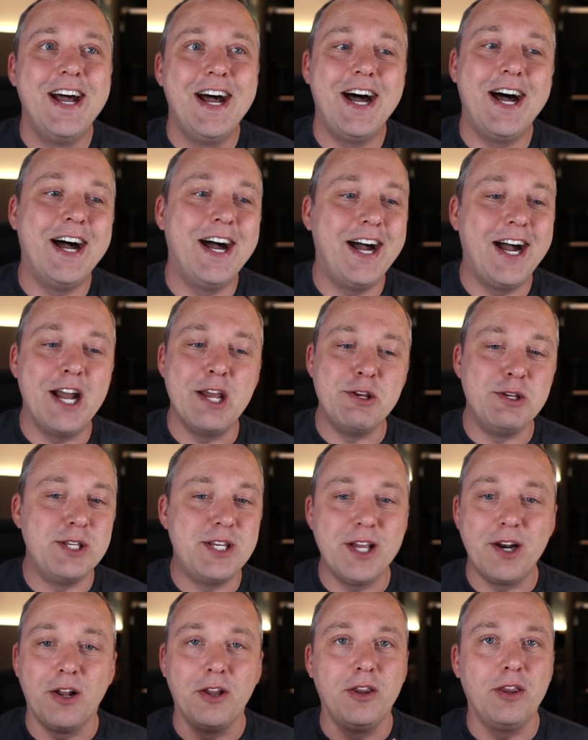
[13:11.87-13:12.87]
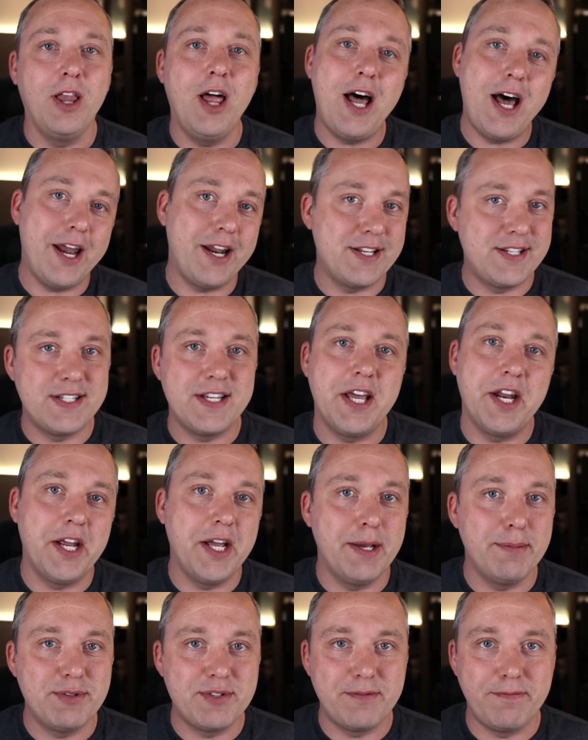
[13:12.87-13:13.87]
Uh, I did a lot of
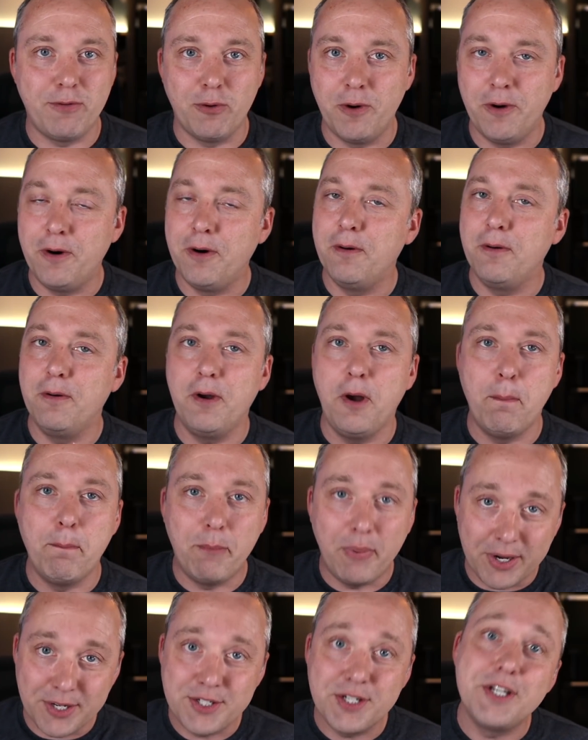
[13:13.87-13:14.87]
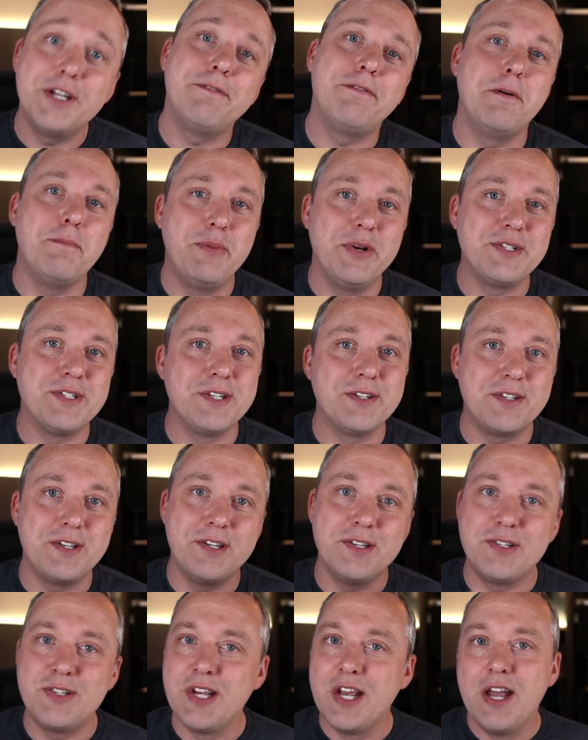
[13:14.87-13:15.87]
setups for a bunch of different
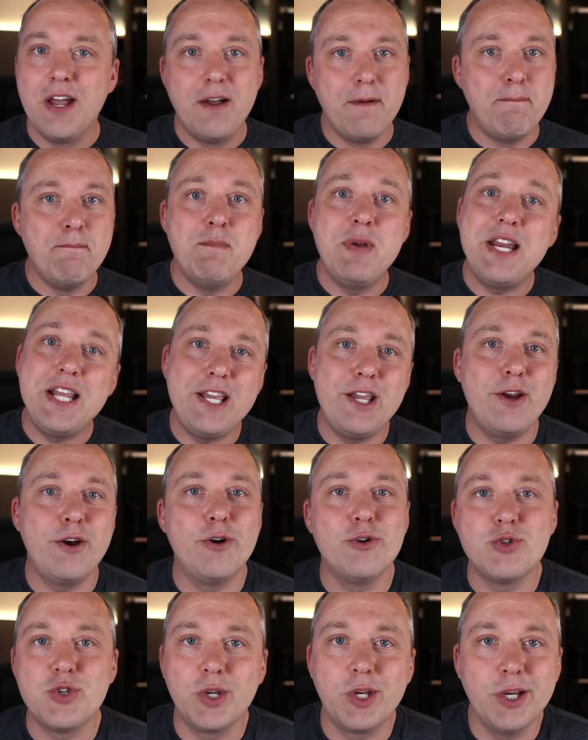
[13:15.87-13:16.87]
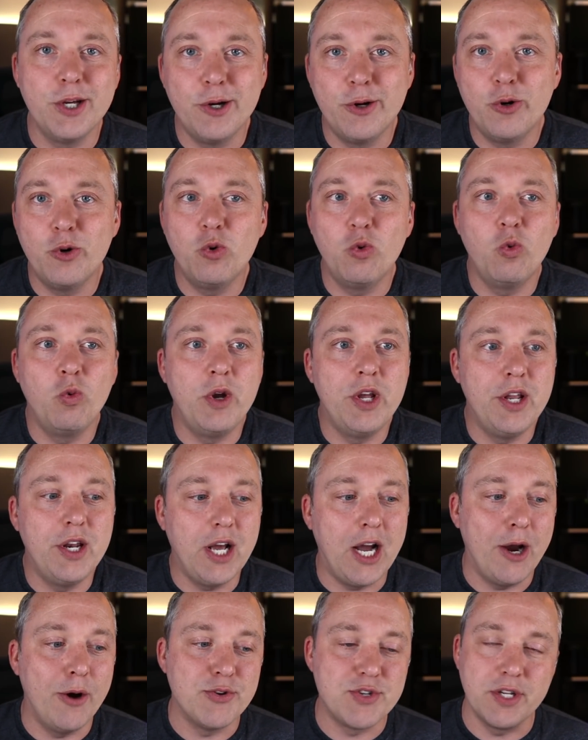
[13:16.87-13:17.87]
businesses many years ago when
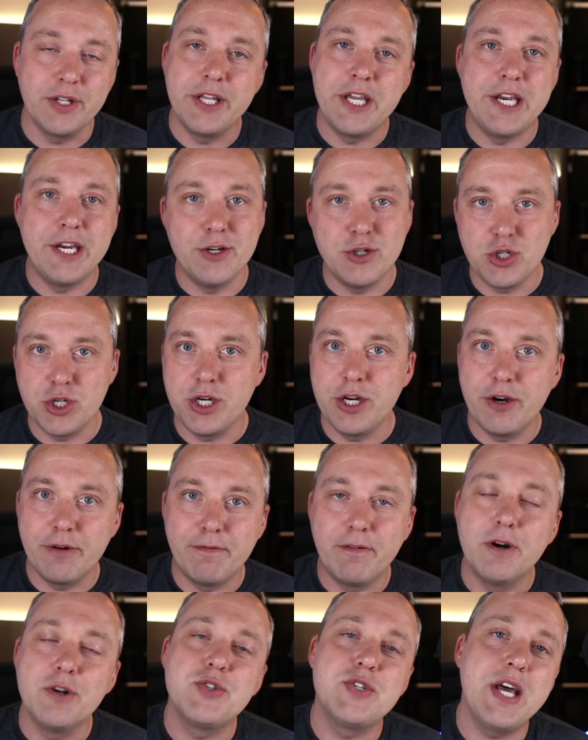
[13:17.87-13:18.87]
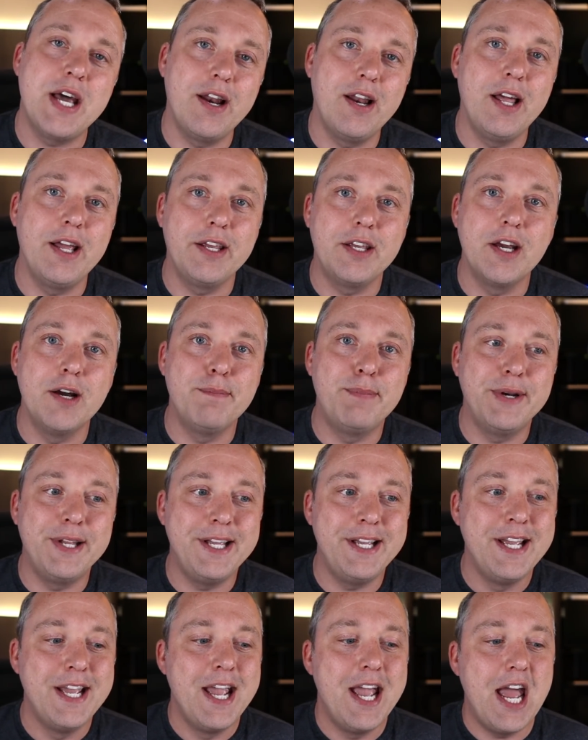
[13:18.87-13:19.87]
I was a lead engineer for a satellite
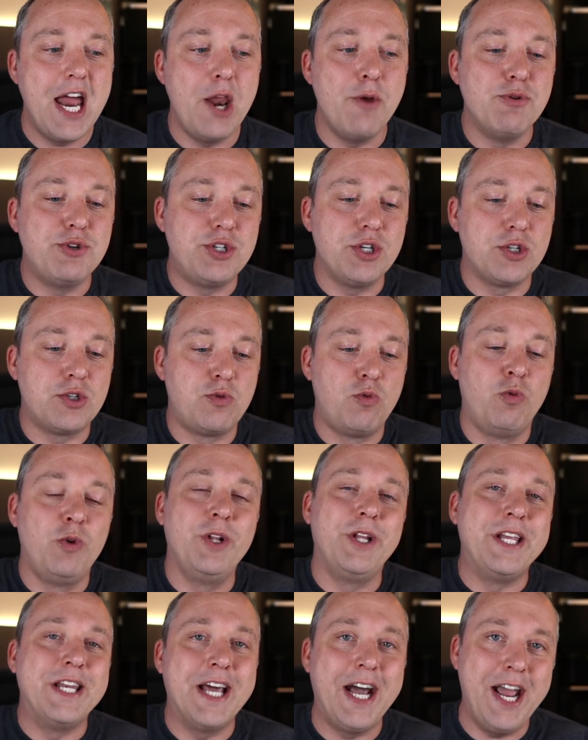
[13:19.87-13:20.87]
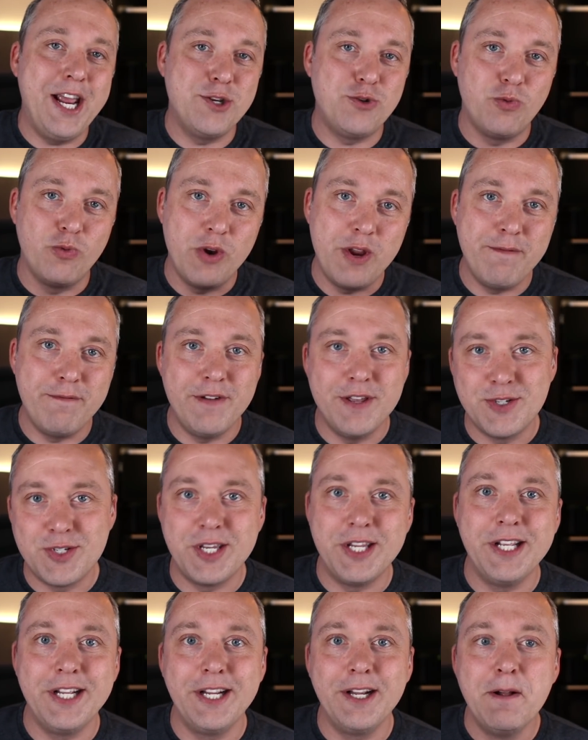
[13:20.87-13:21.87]
company, and it was just really nice
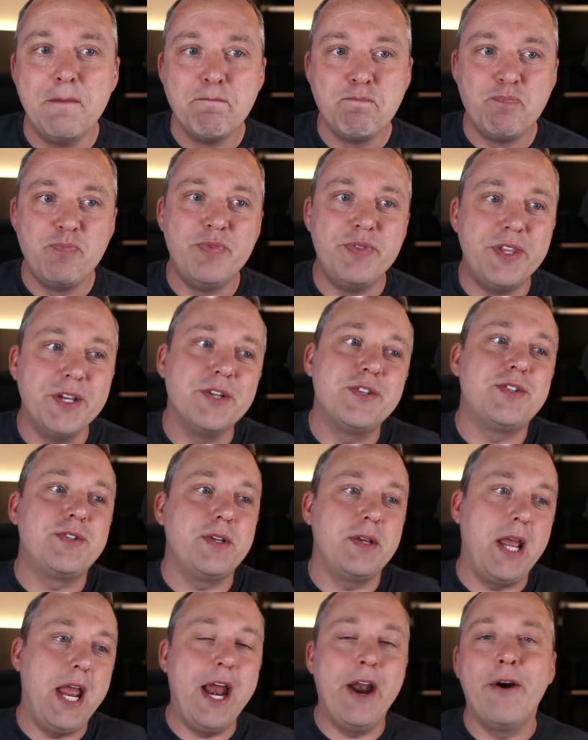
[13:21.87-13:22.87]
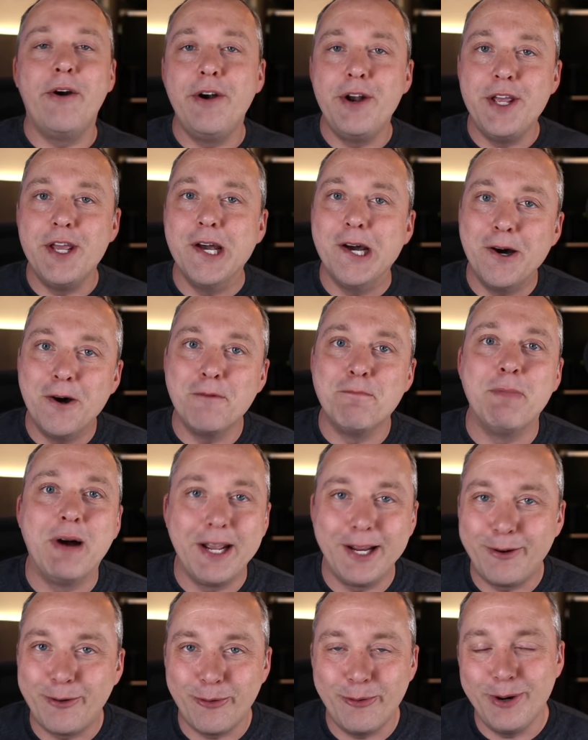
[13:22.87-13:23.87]
revisiting this area of my
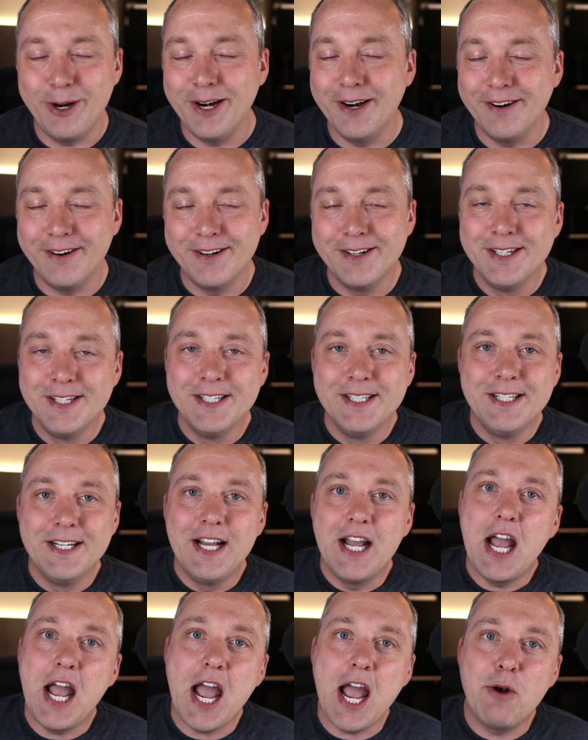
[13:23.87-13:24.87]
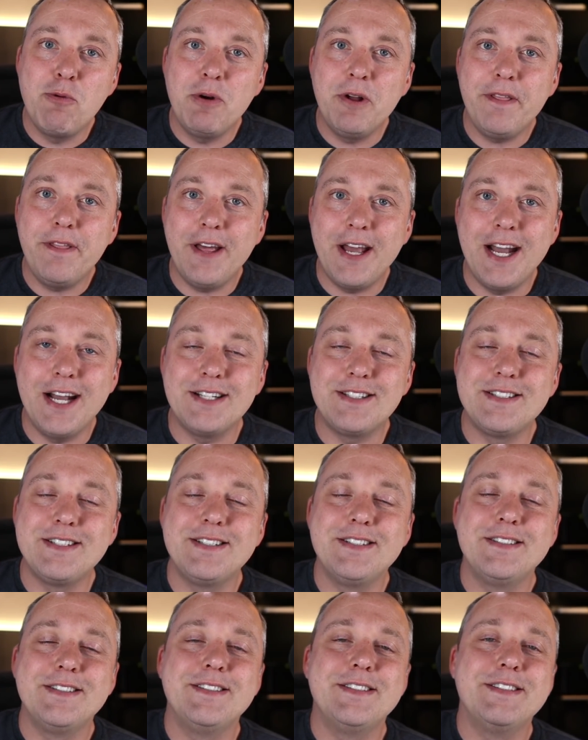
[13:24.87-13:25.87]
career. And with that,